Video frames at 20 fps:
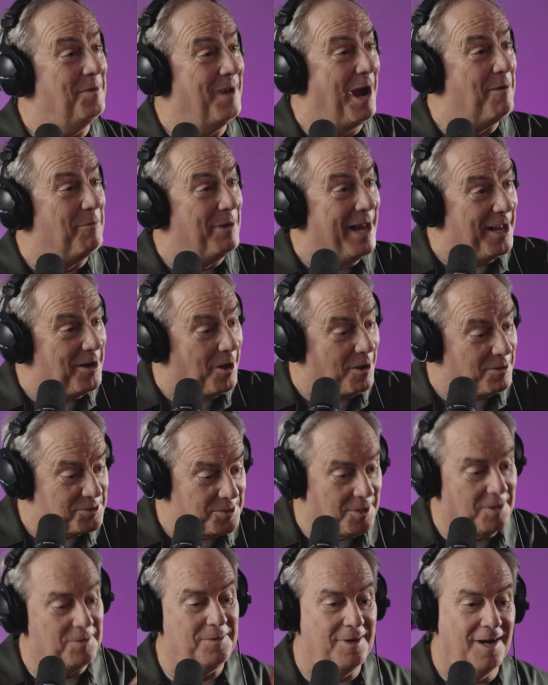I would add
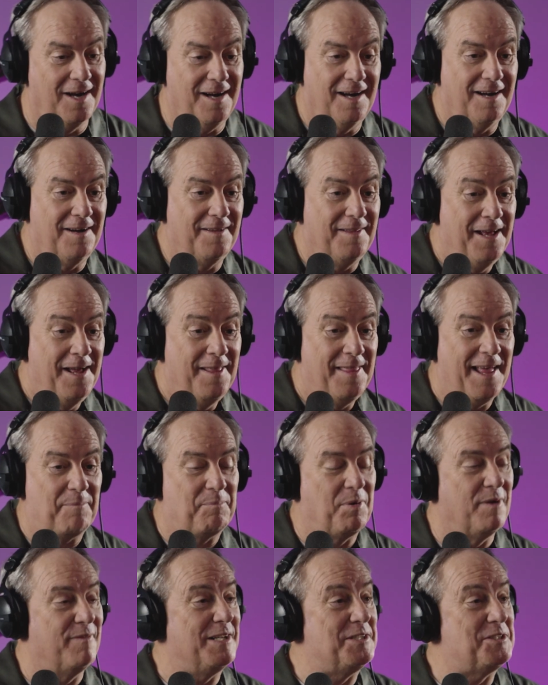also that
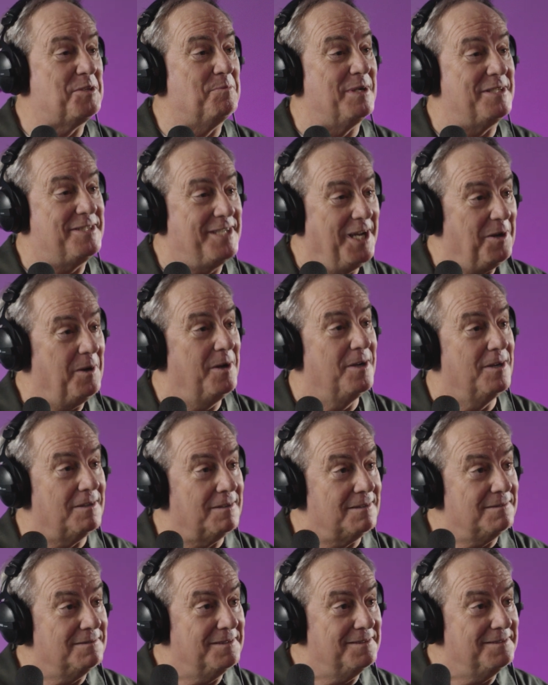prevents a
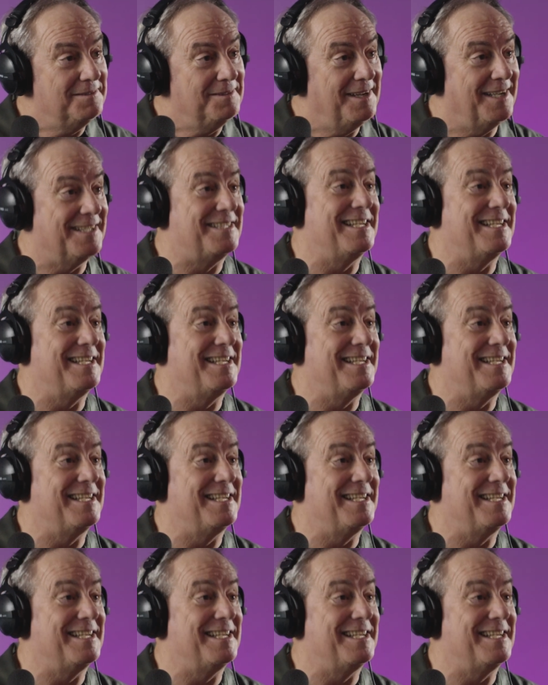material attack.